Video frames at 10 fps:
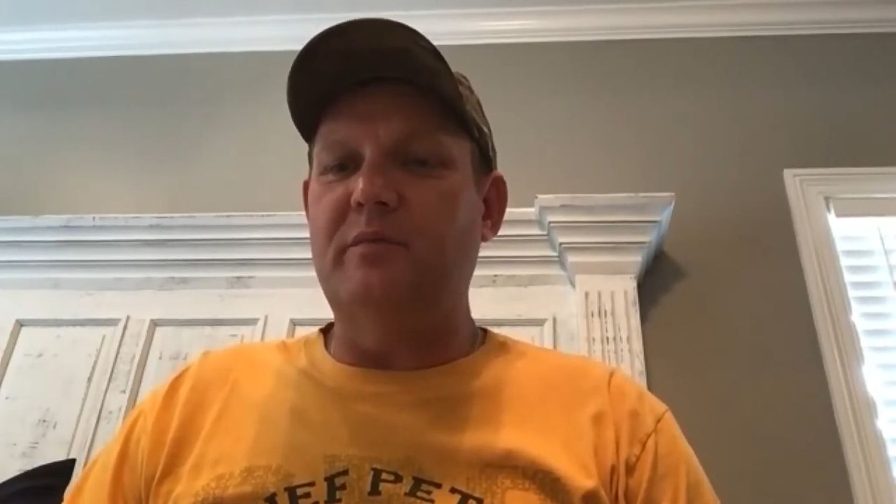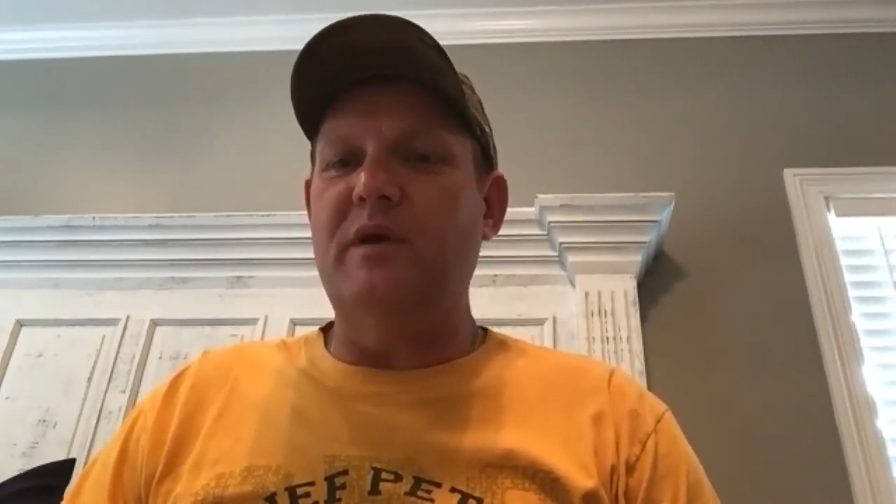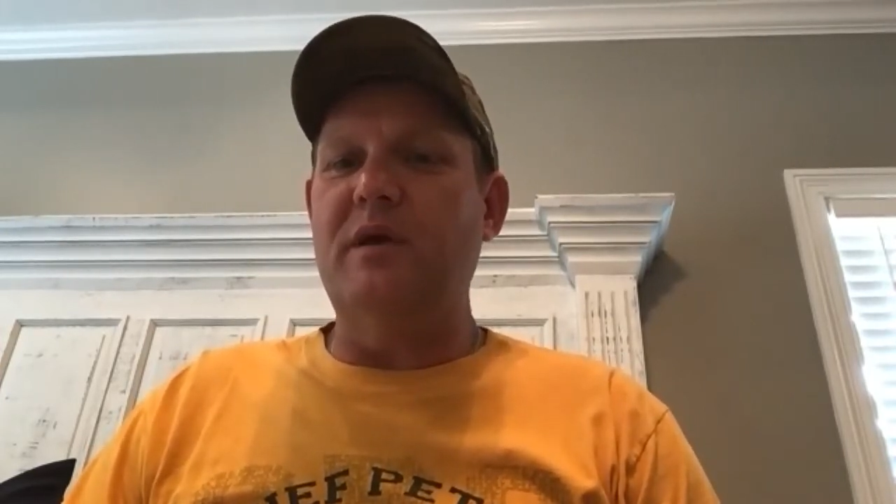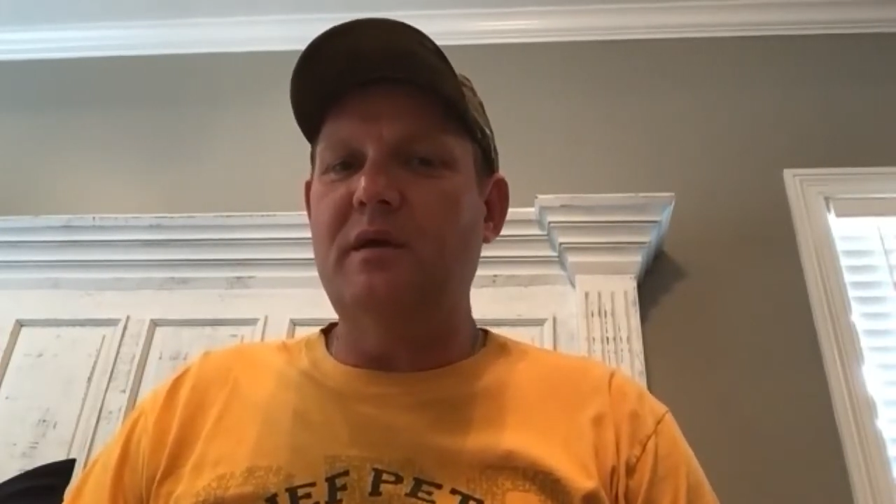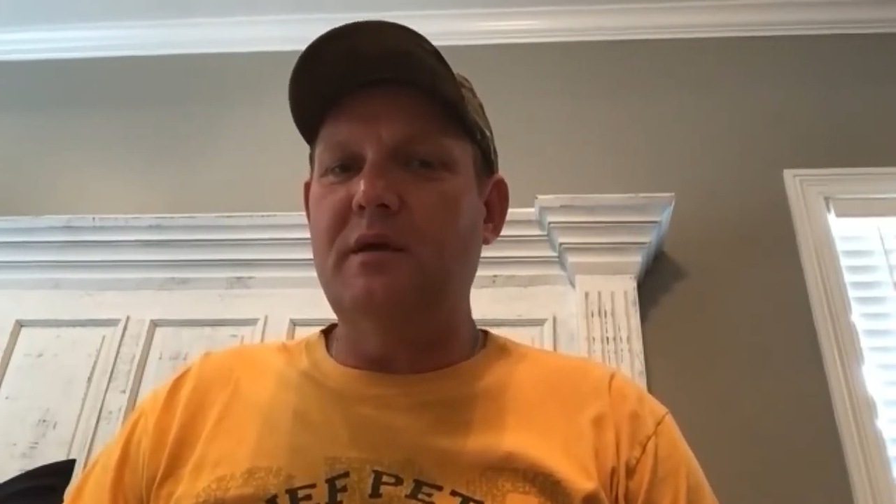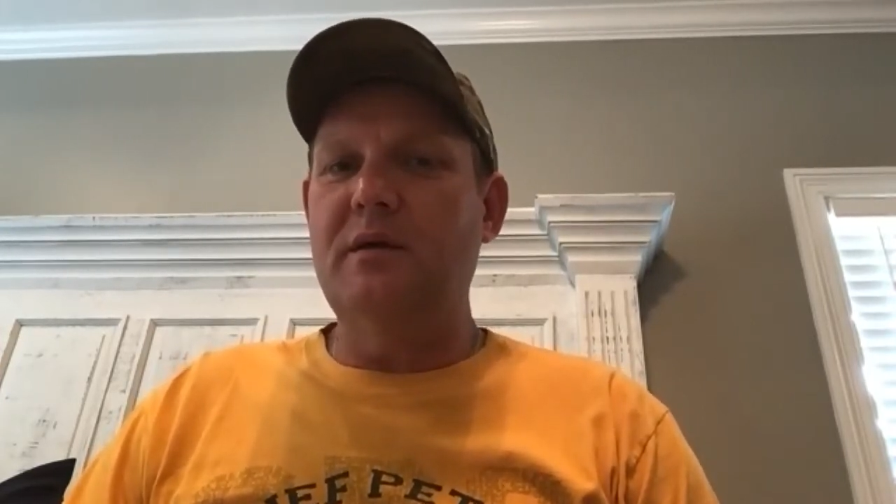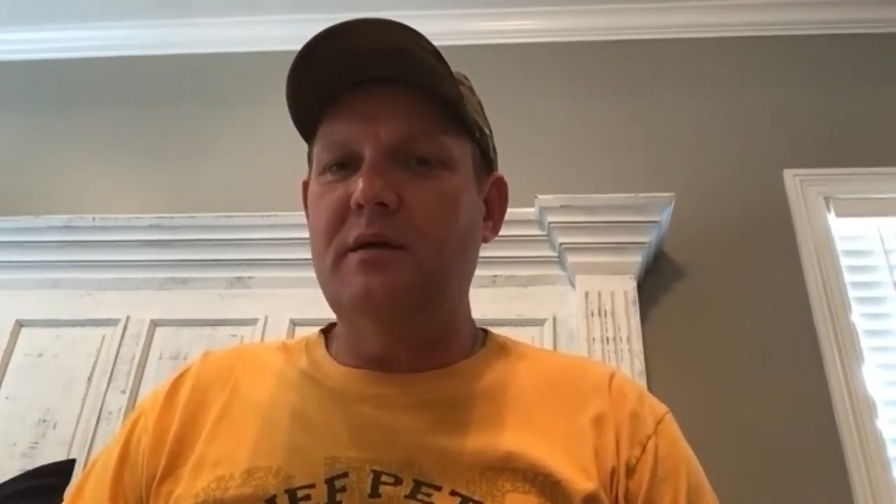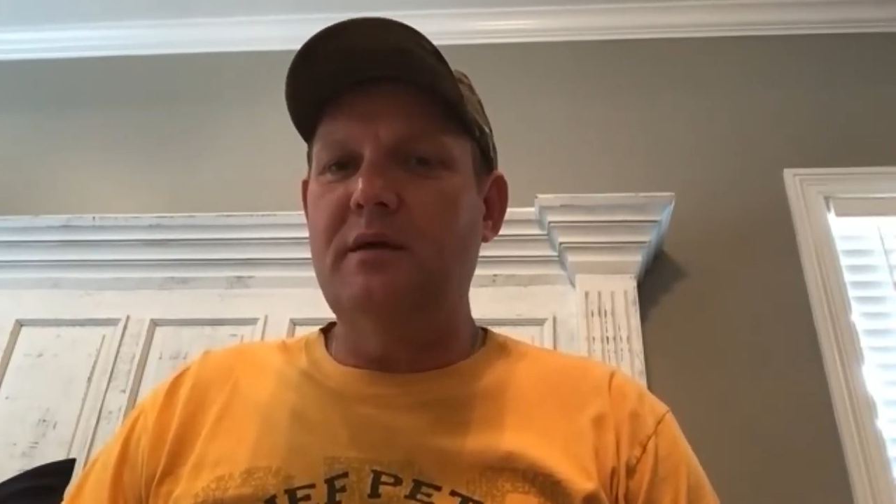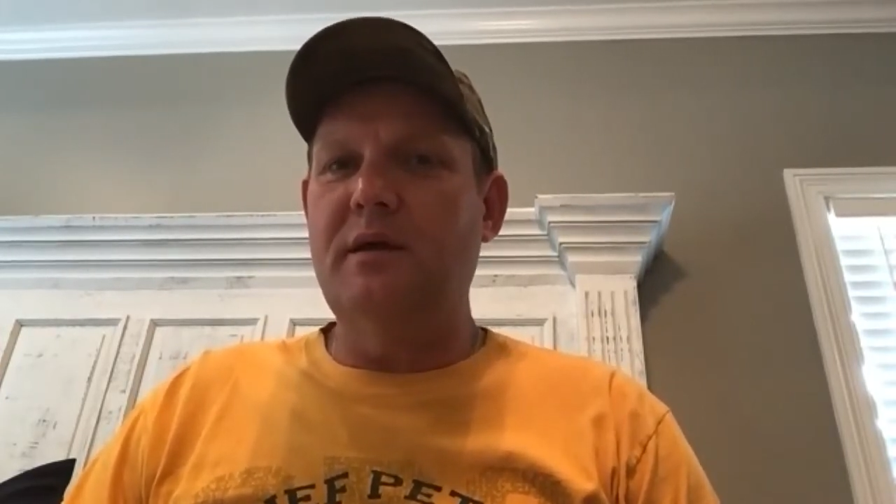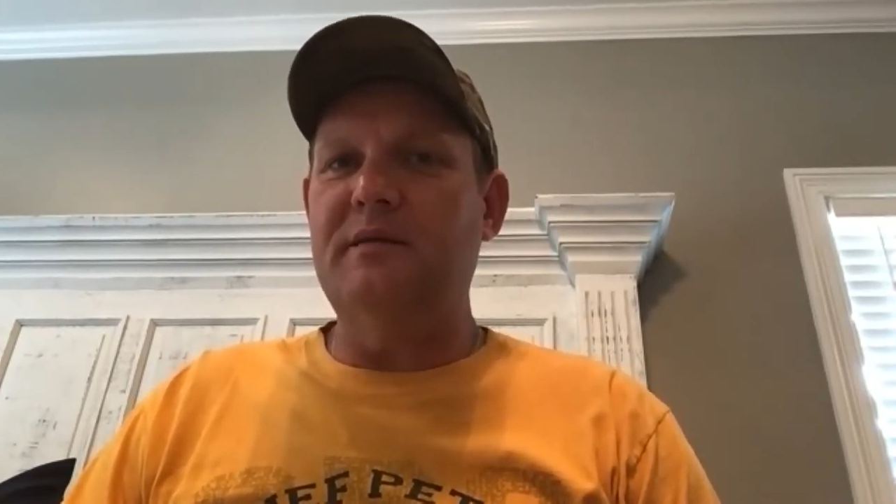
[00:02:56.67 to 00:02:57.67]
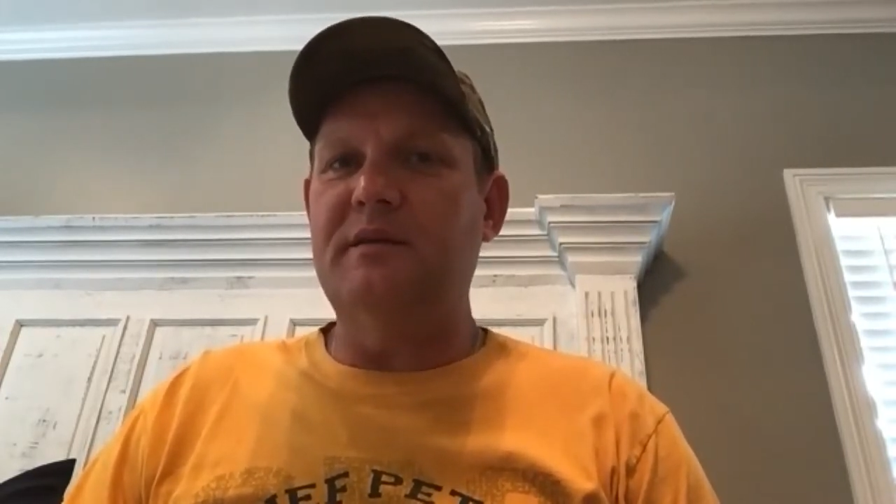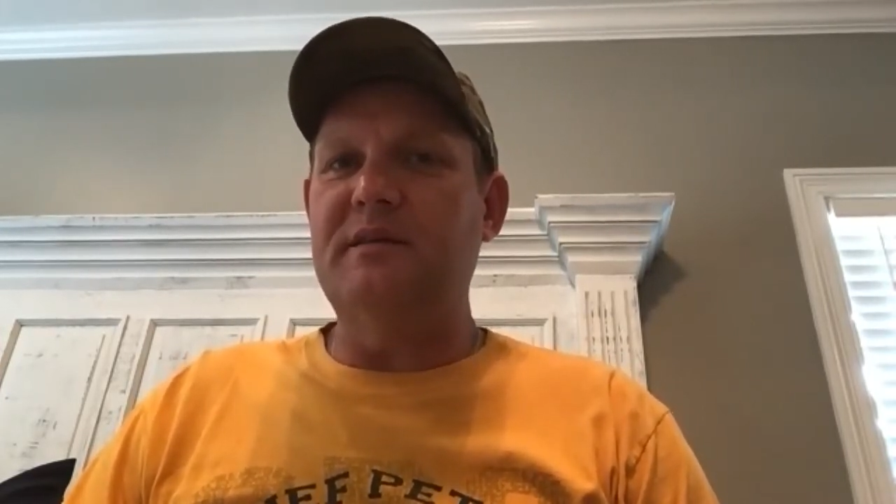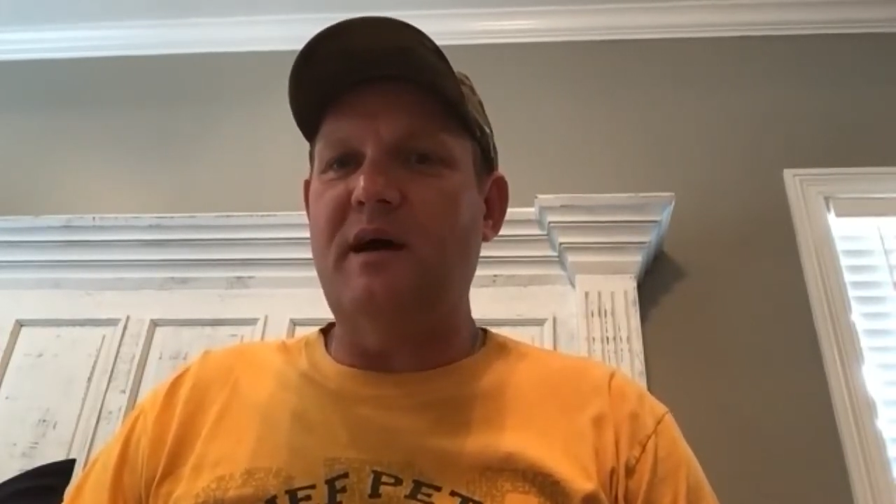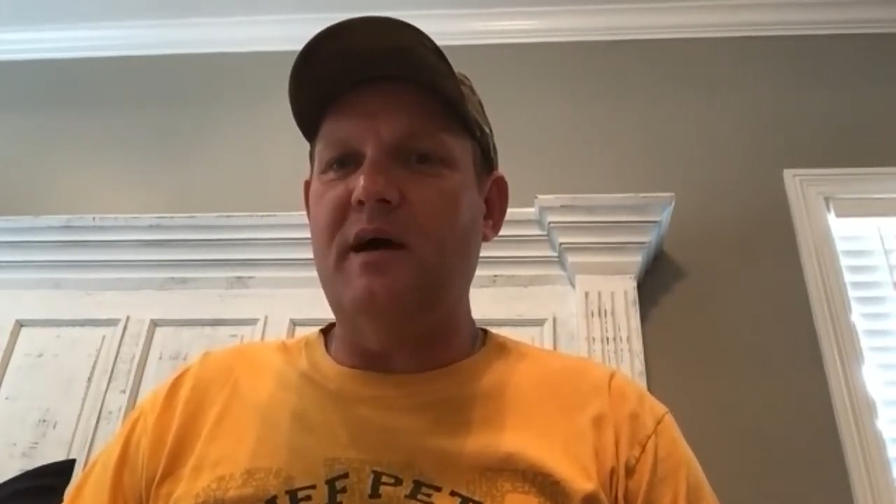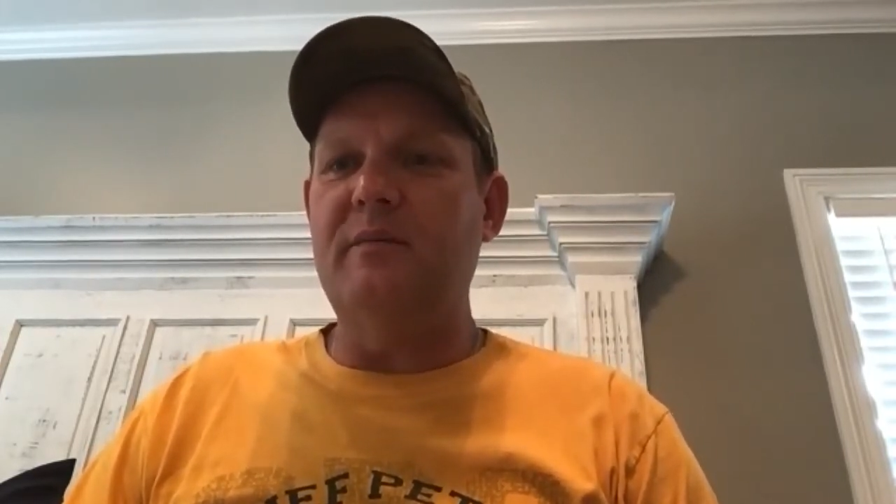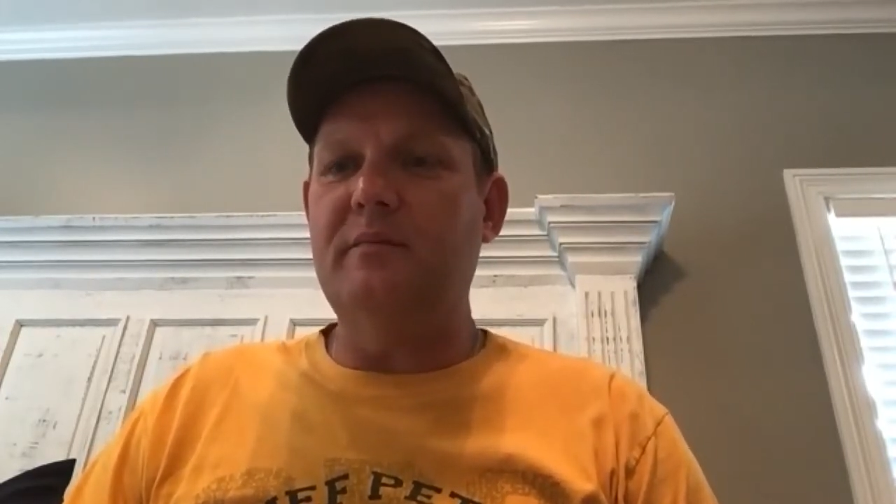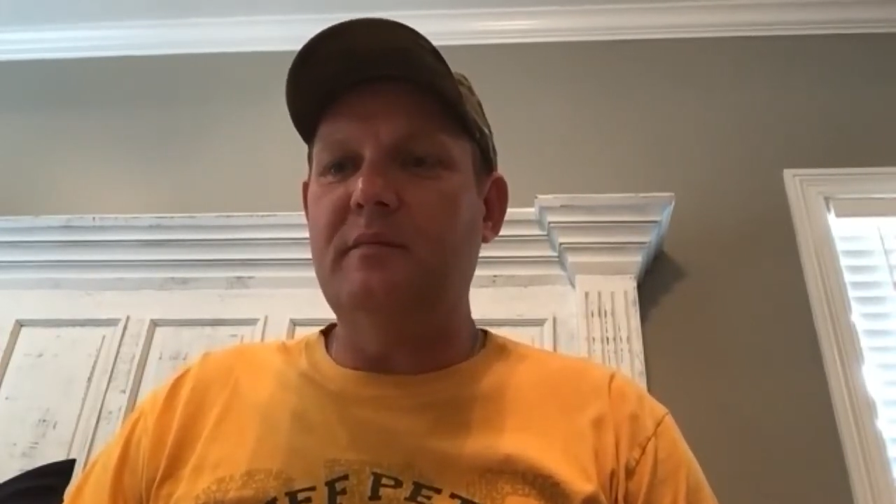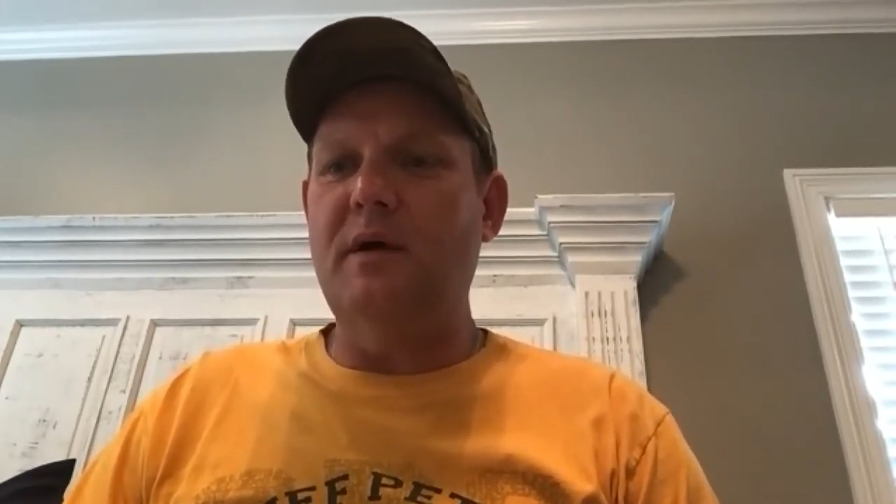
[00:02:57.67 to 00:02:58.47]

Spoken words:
me at the time.